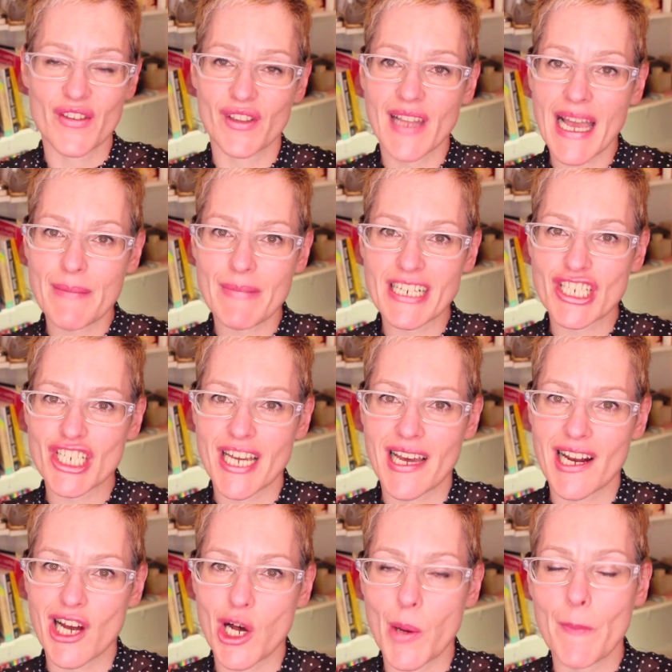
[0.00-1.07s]
you like my
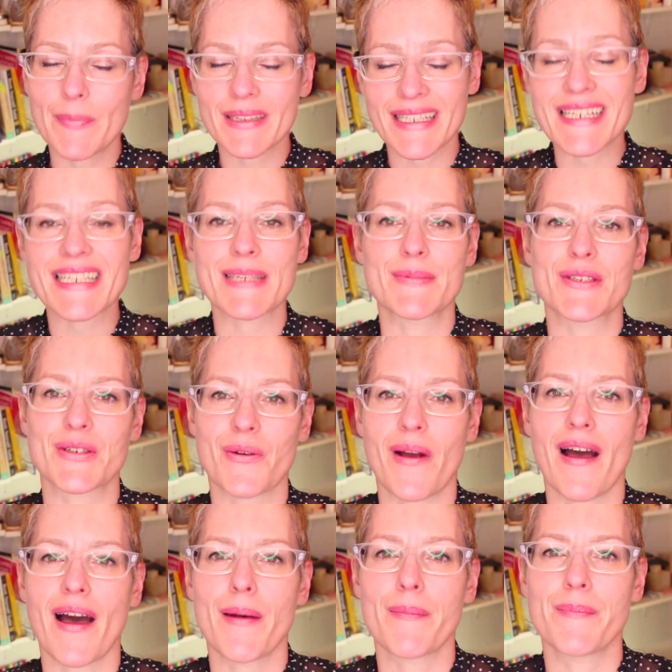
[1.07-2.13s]
channel, please
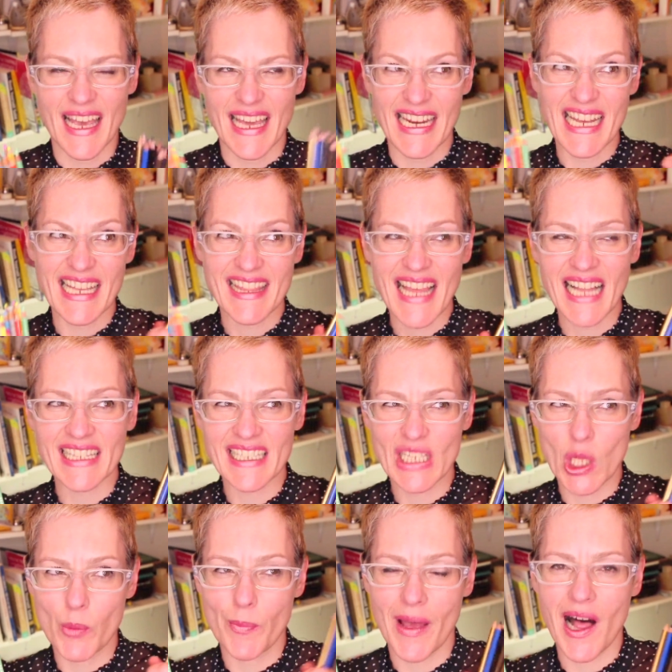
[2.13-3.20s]
subscribe and hit that
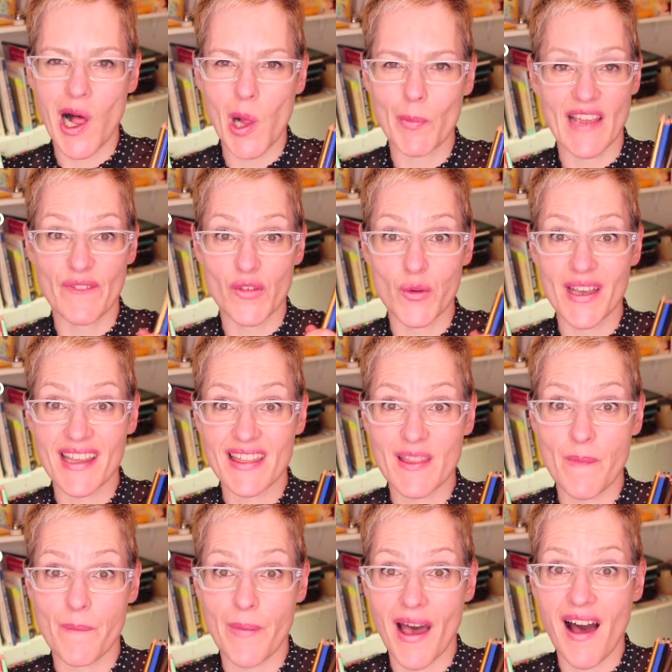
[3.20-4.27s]
little bell. If you hit the
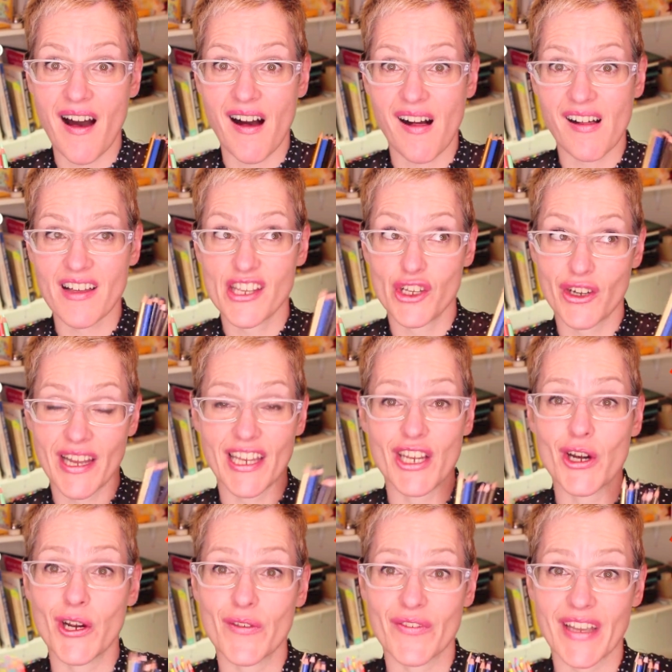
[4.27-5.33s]
bell, you'll get
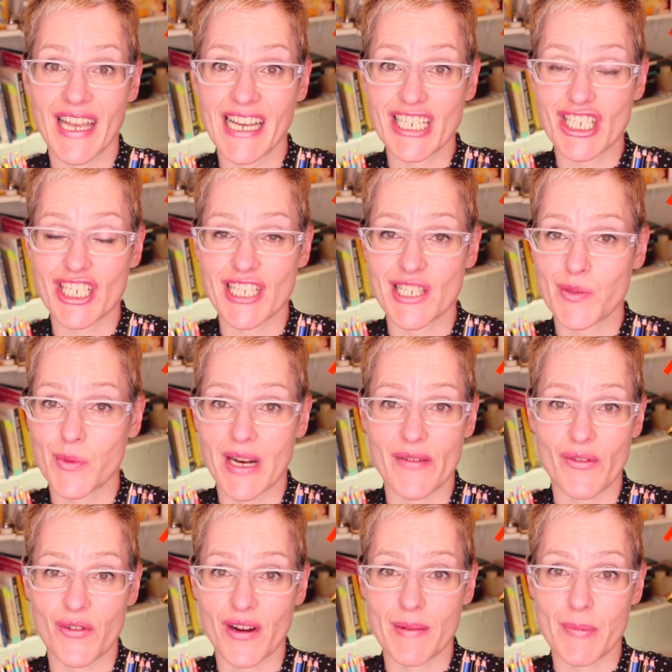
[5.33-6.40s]
notifications
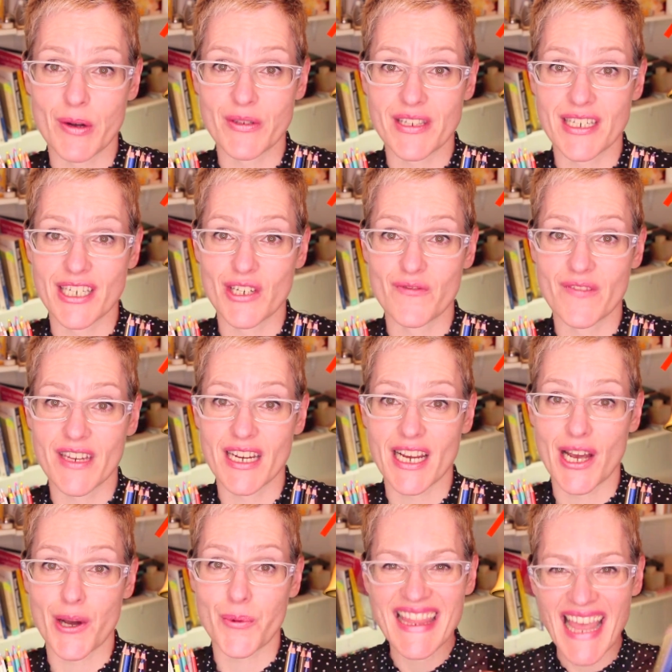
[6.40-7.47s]
whenever I post a new
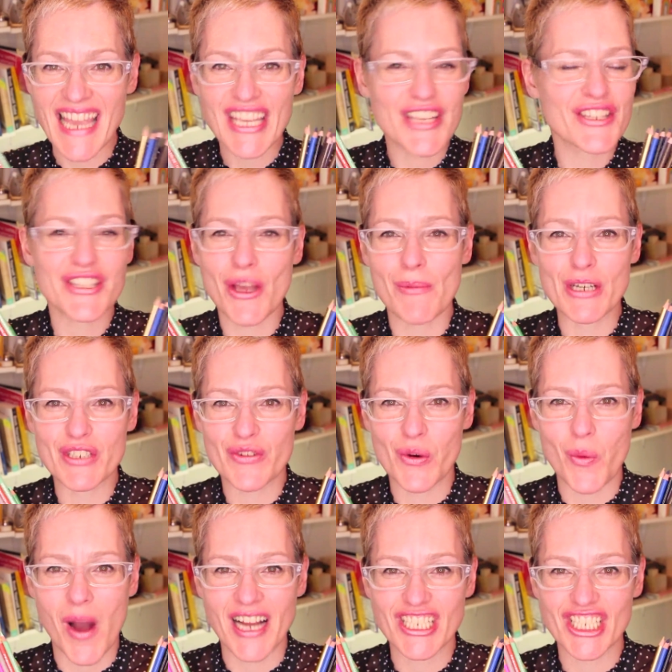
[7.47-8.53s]
video. Thank you so much for
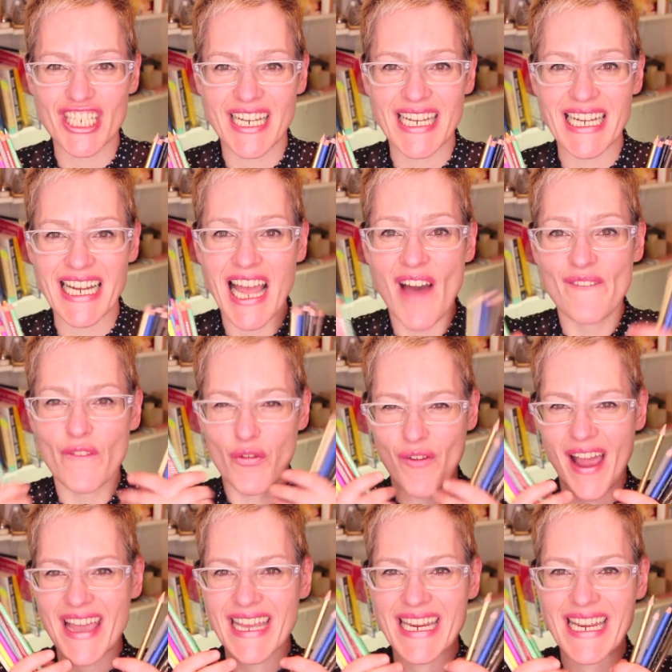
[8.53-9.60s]
watching.
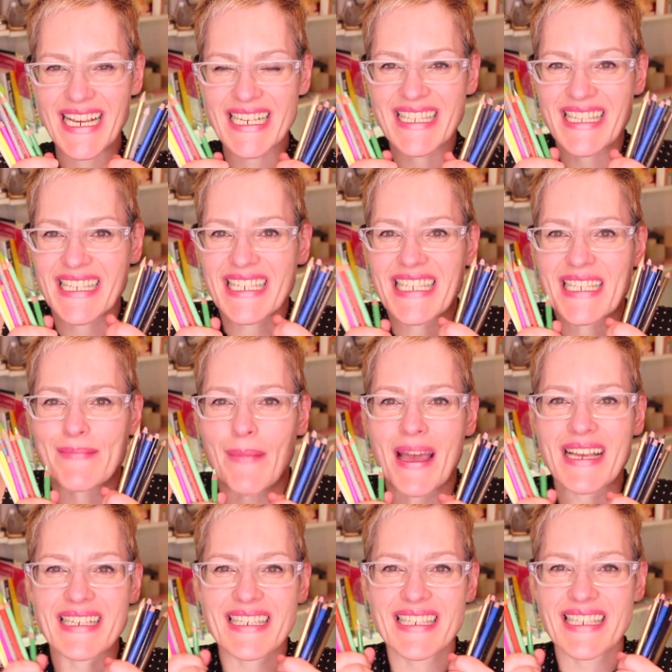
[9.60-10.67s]
Variety is the
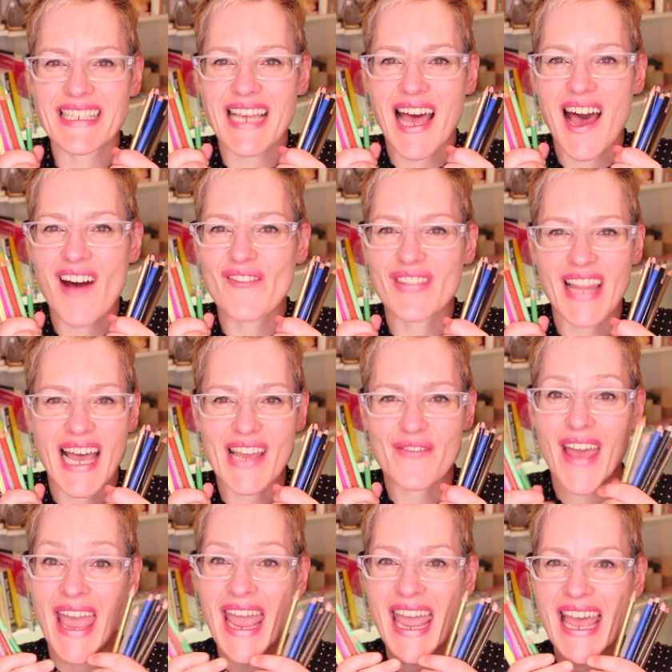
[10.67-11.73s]
spice of
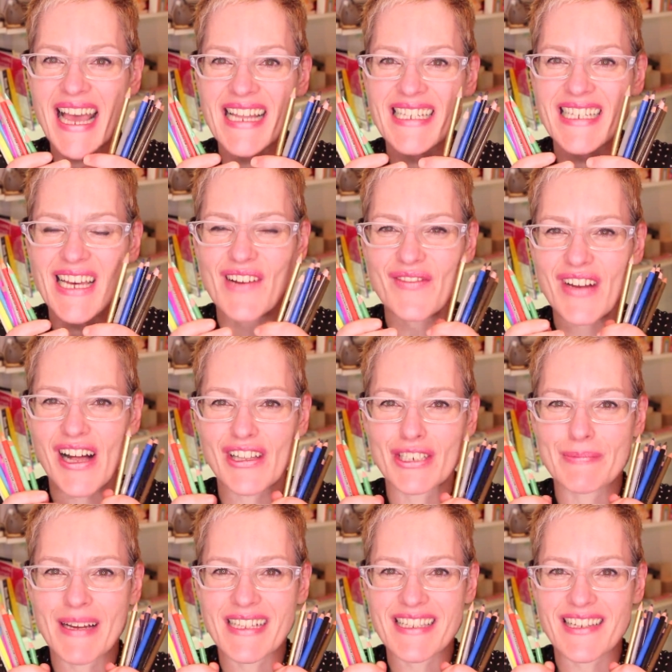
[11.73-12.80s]
life and of
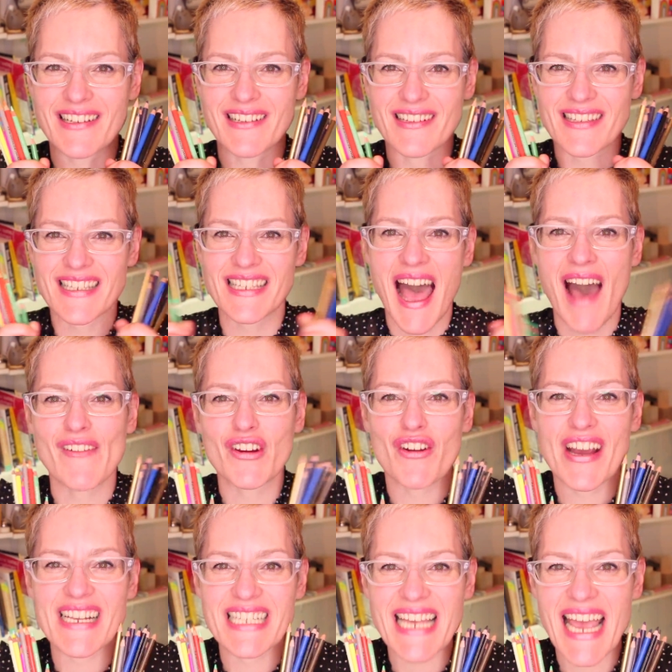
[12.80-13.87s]
colored pencils. Have a
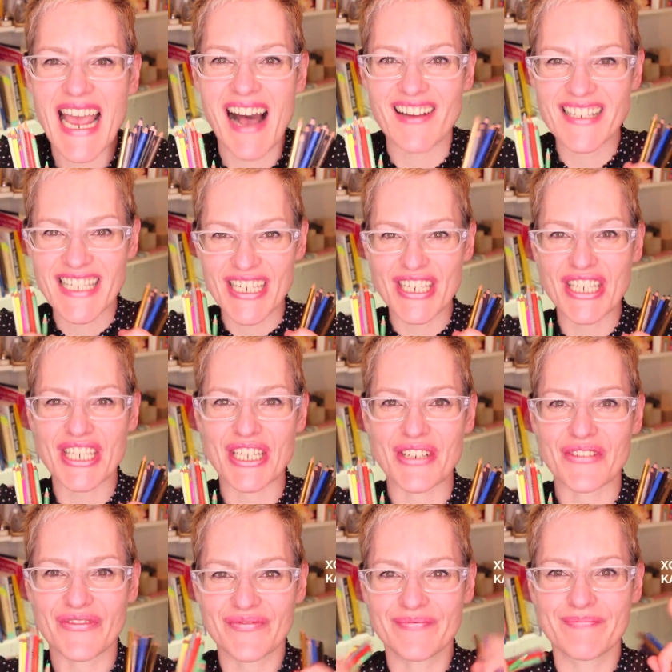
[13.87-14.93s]
great day. I'll see you
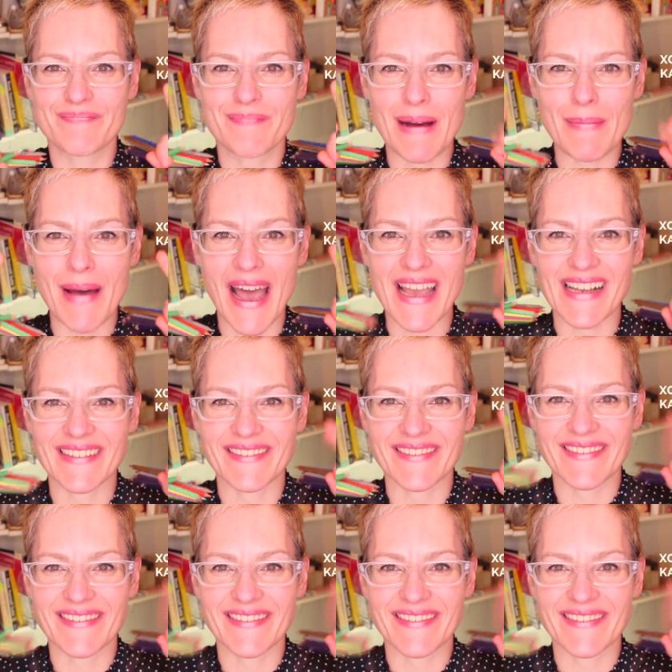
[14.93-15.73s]
soon. Bye-bye.